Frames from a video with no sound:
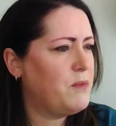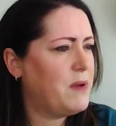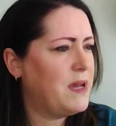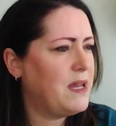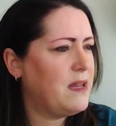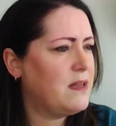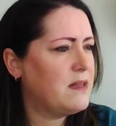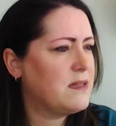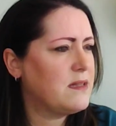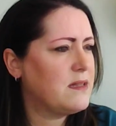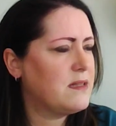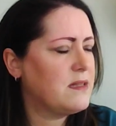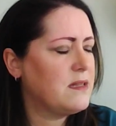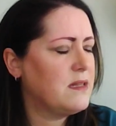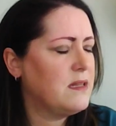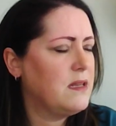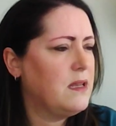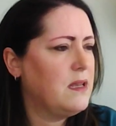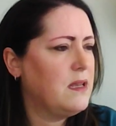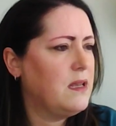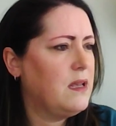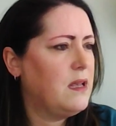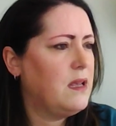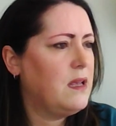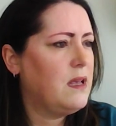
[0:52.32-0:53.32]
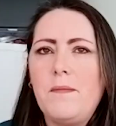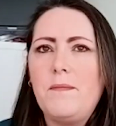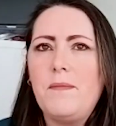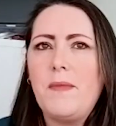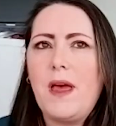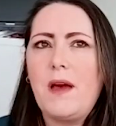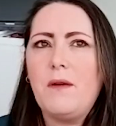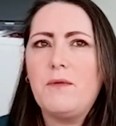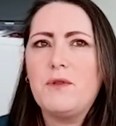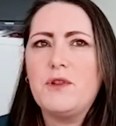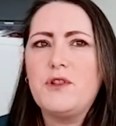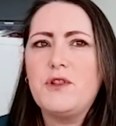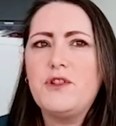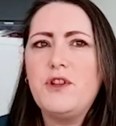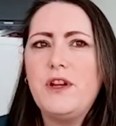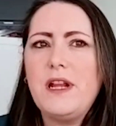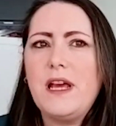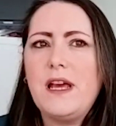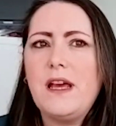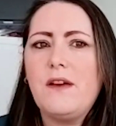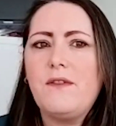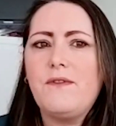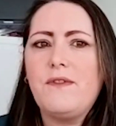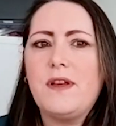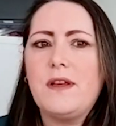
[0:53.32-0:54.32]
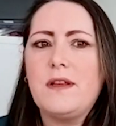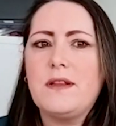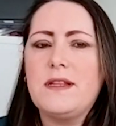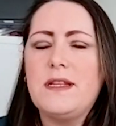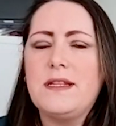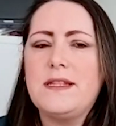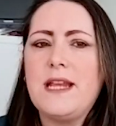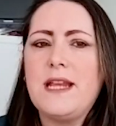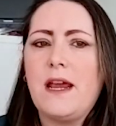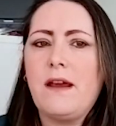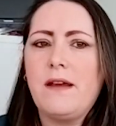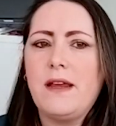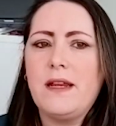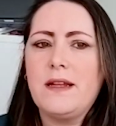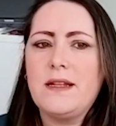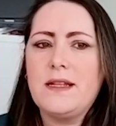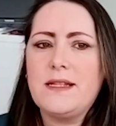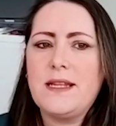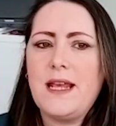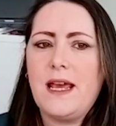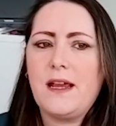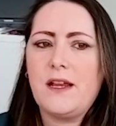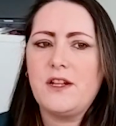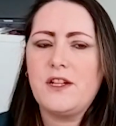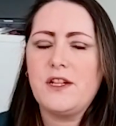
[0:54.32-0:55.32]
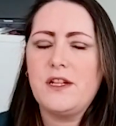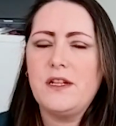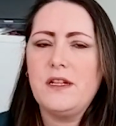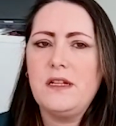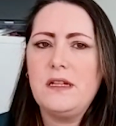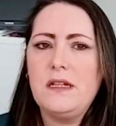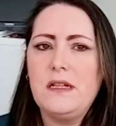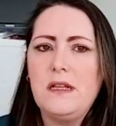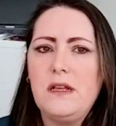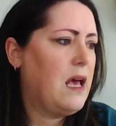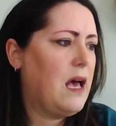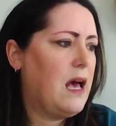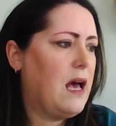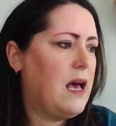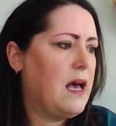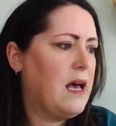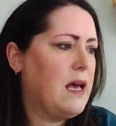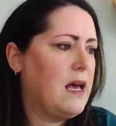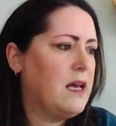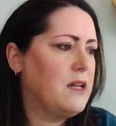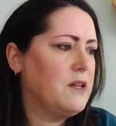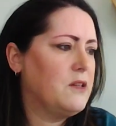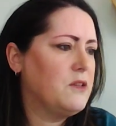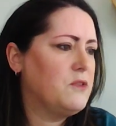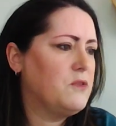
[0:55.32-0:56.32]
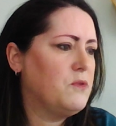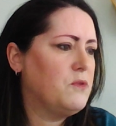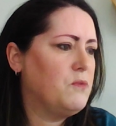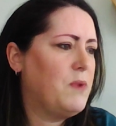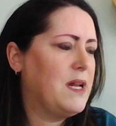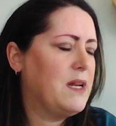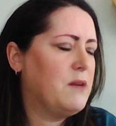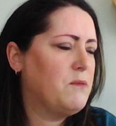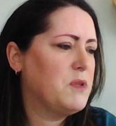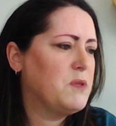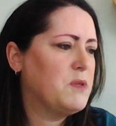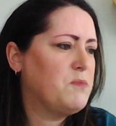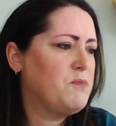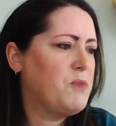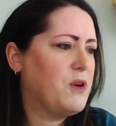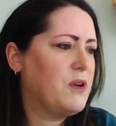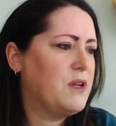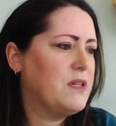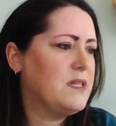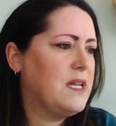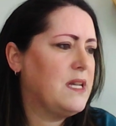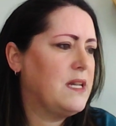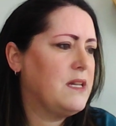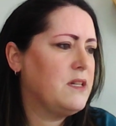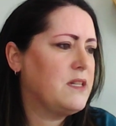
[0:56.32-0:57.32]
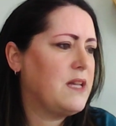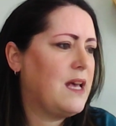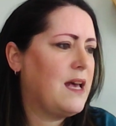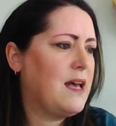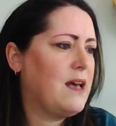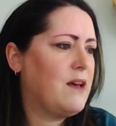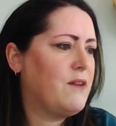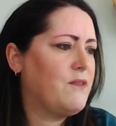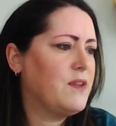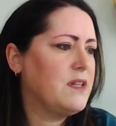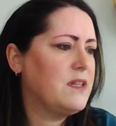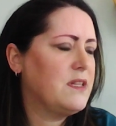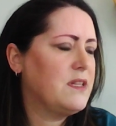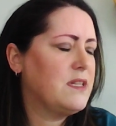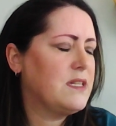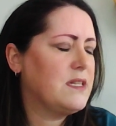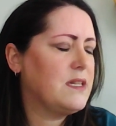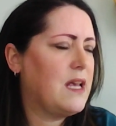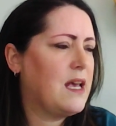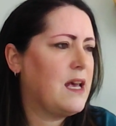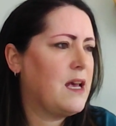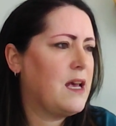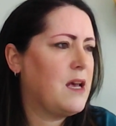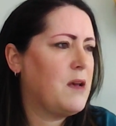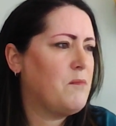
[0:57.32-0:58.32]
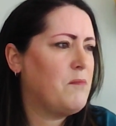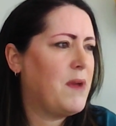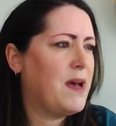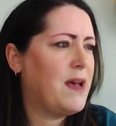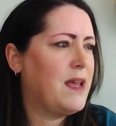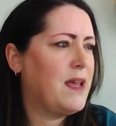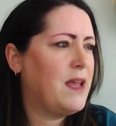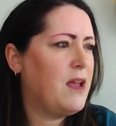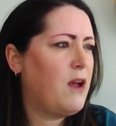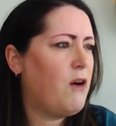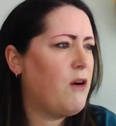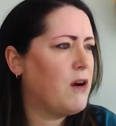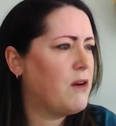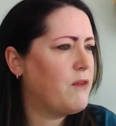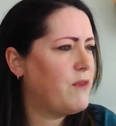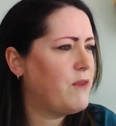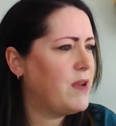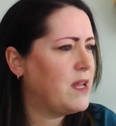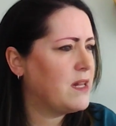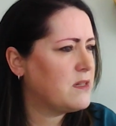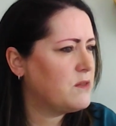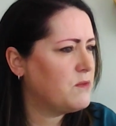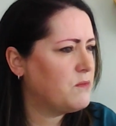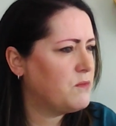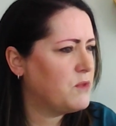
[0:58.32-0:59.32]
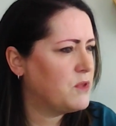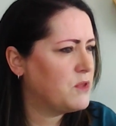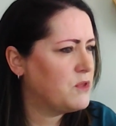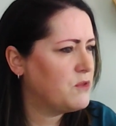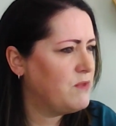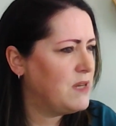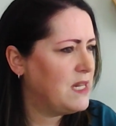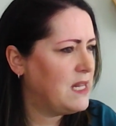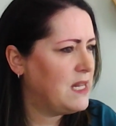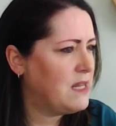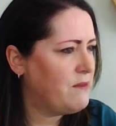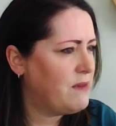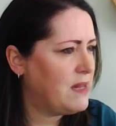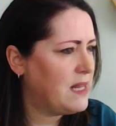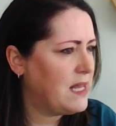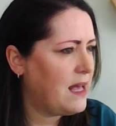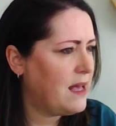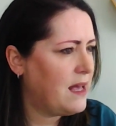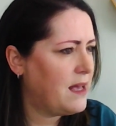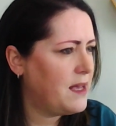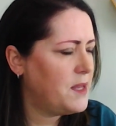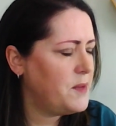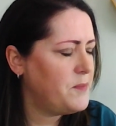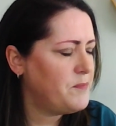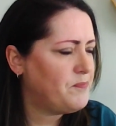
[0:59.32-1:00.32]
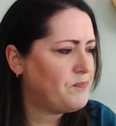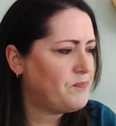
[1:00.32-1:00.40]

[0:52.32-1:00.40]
weeks. I was due to have a cesarean section, and when I was booked in to have it, my heart rate was really, really high.